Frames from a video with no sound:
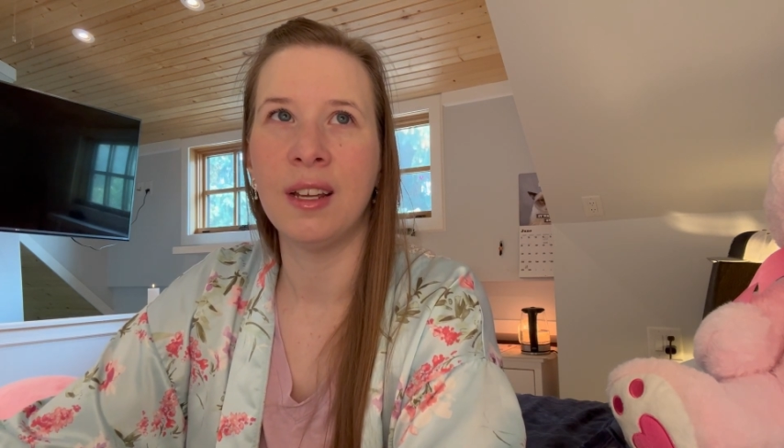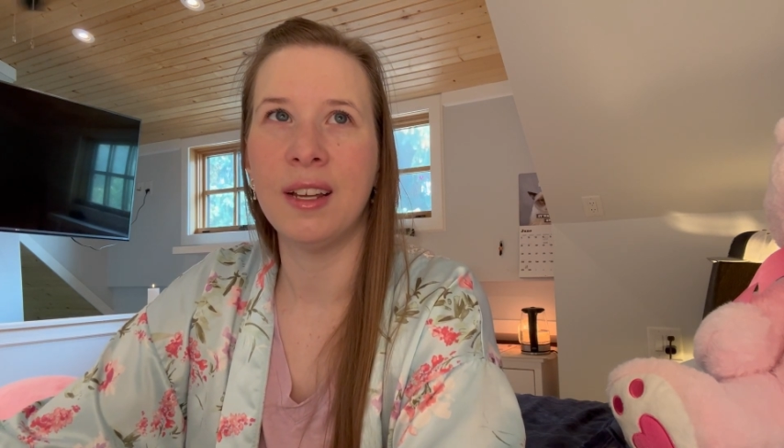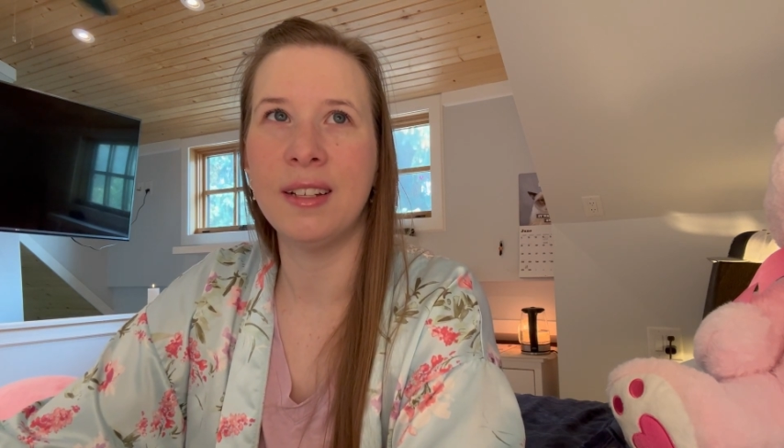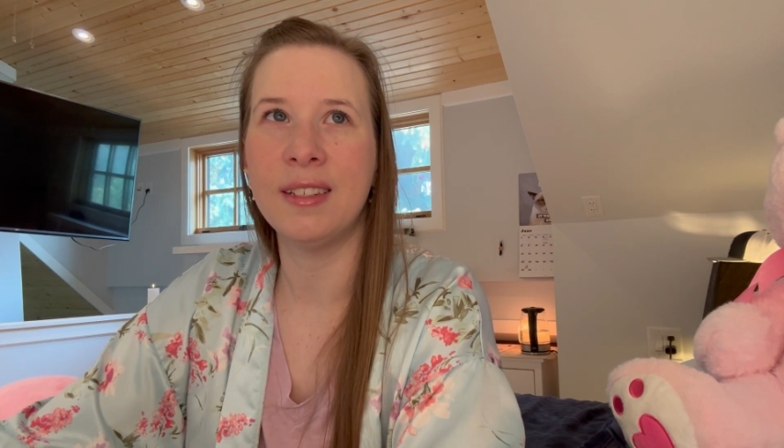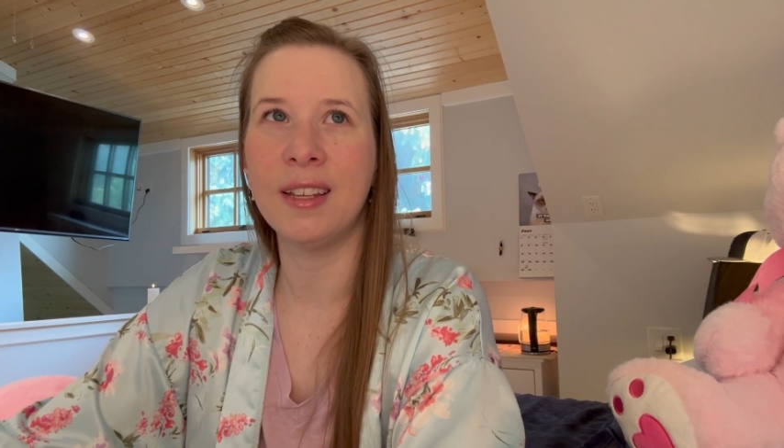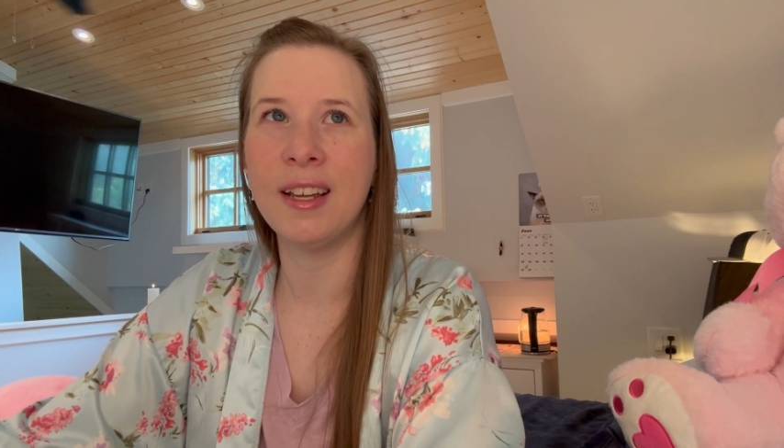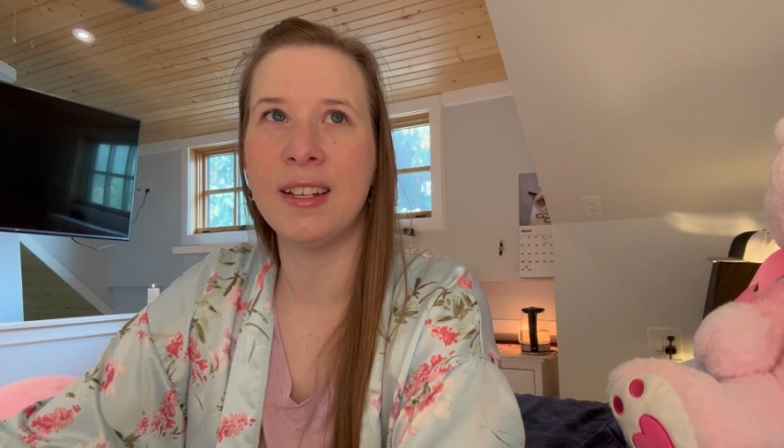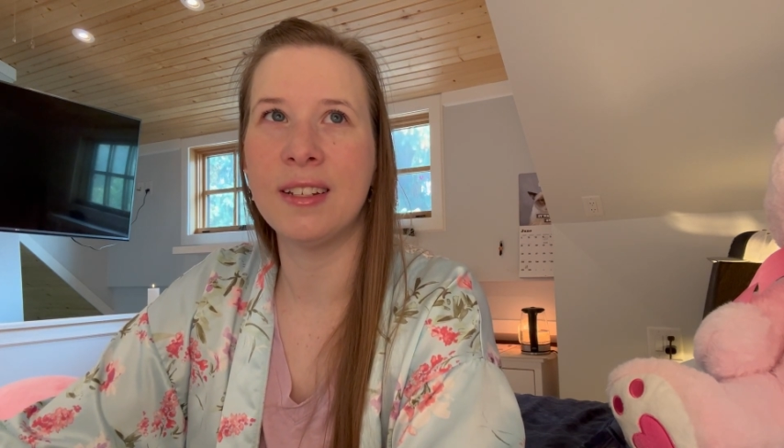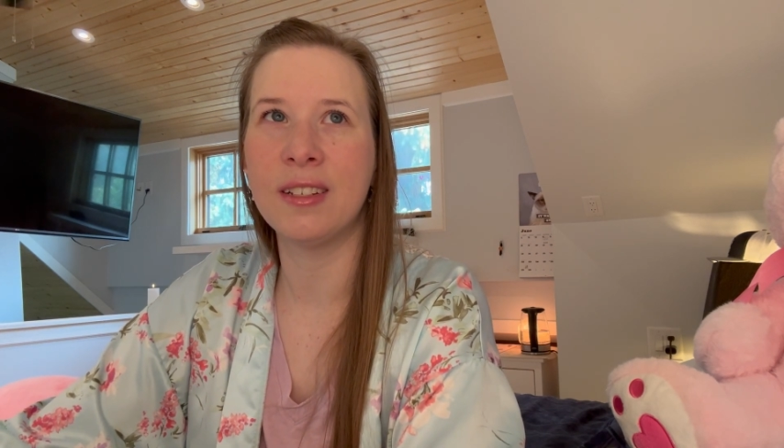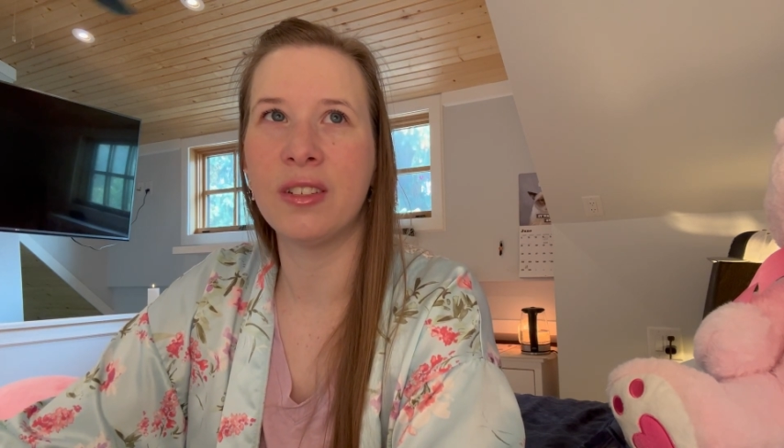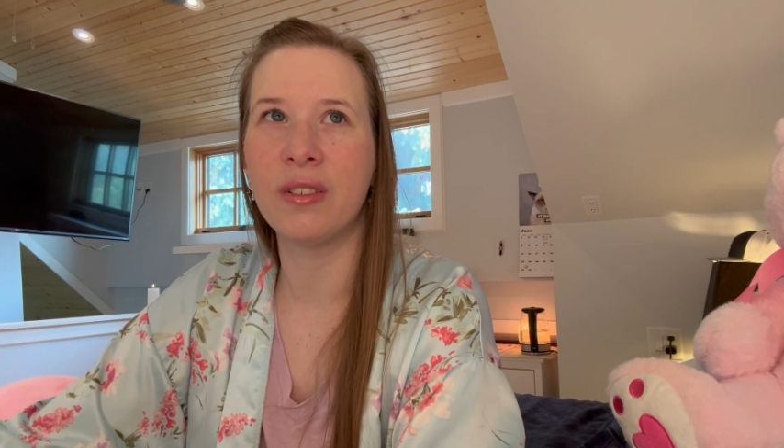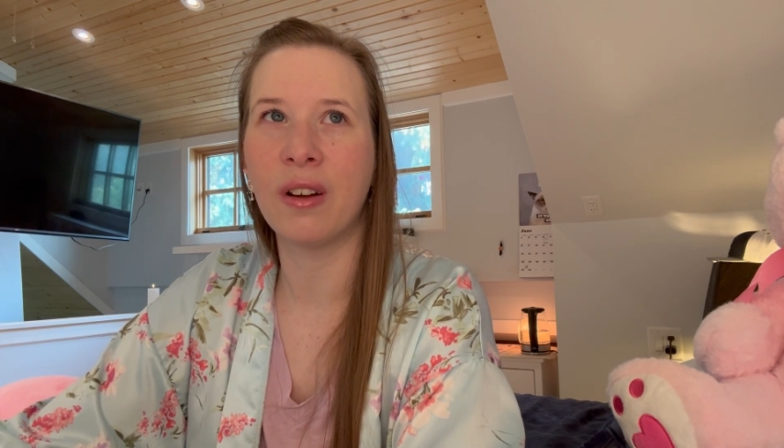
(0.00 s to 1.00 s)
it's like
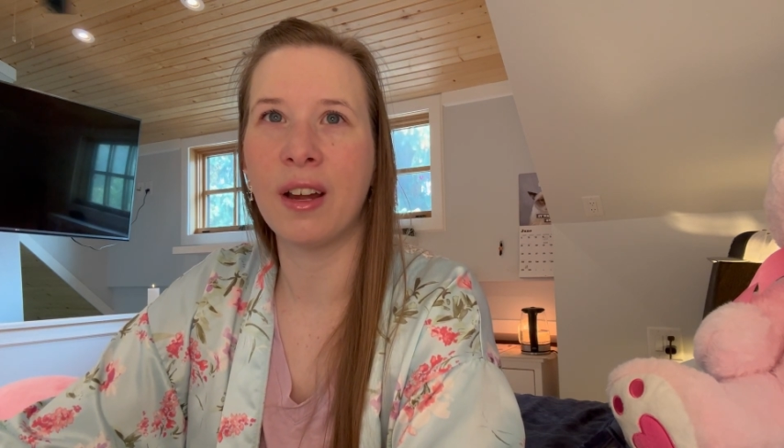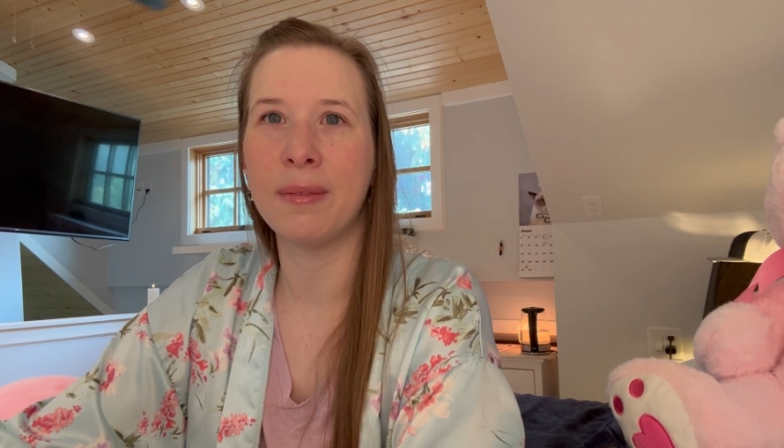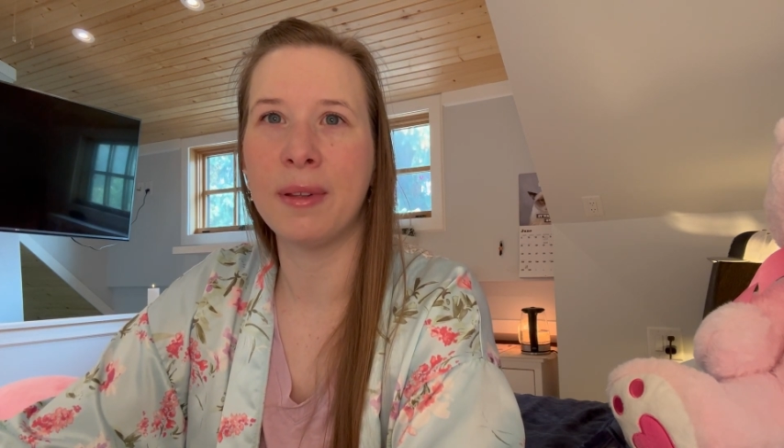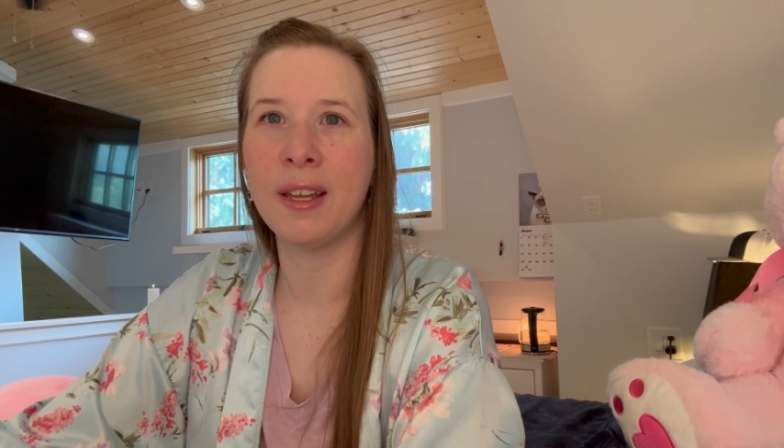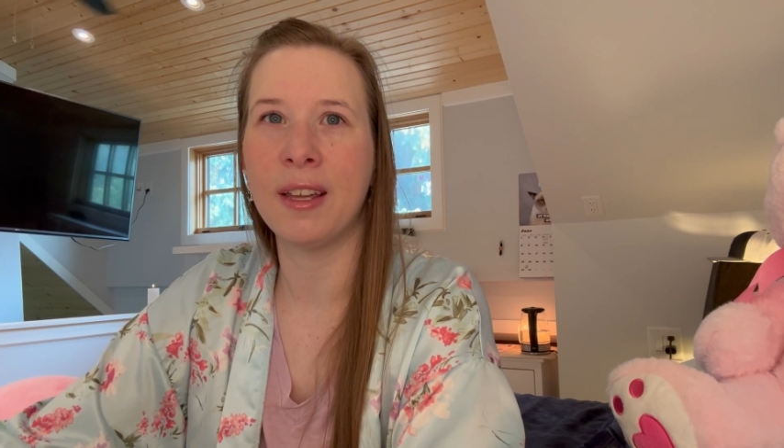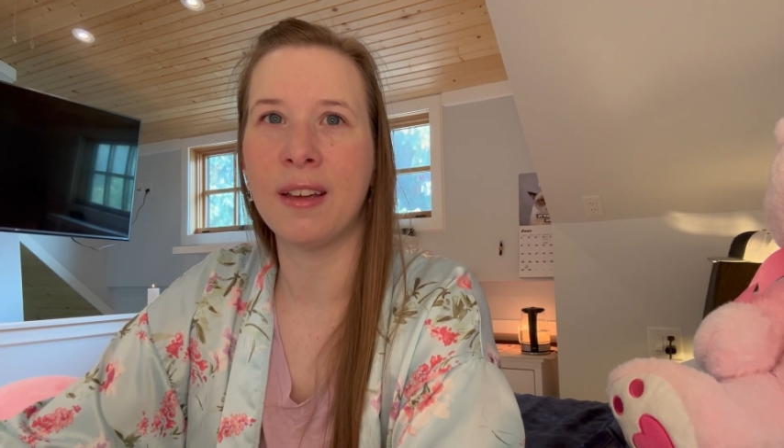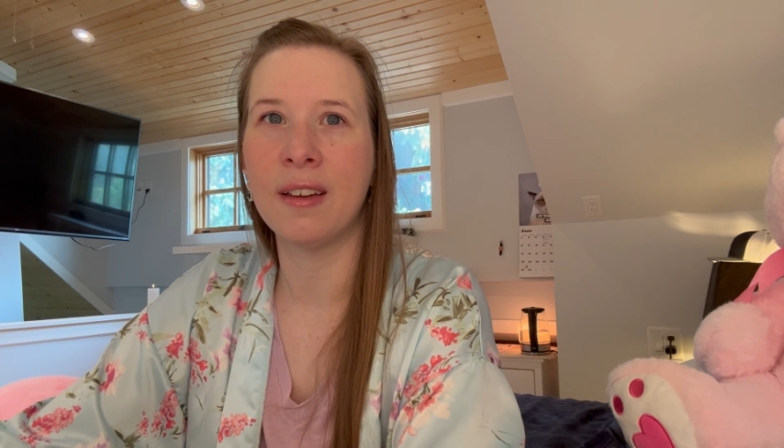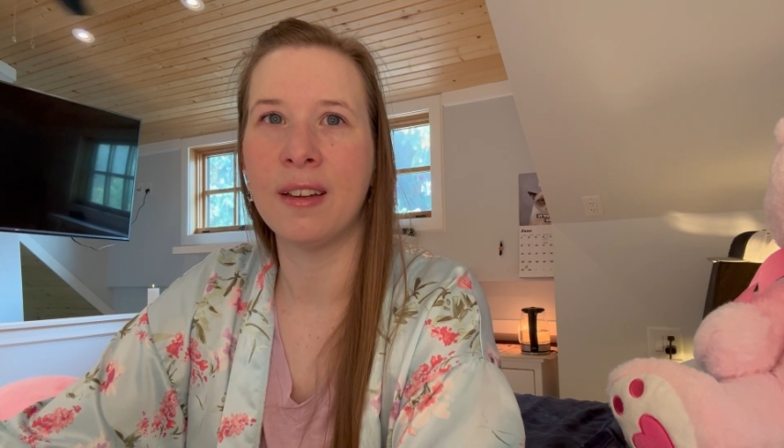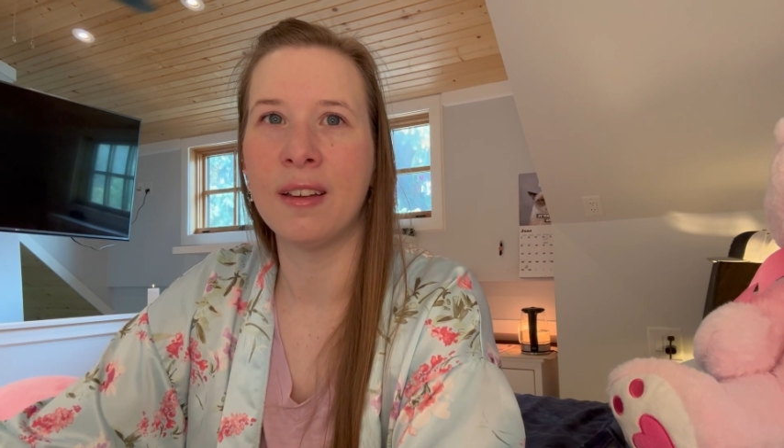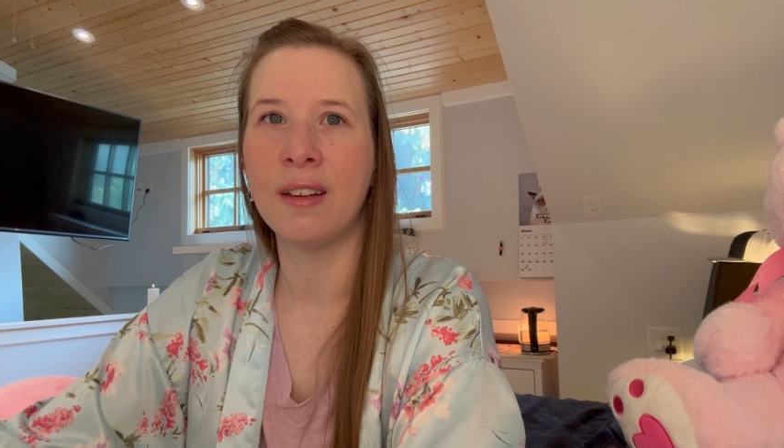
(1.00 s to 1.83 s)
describing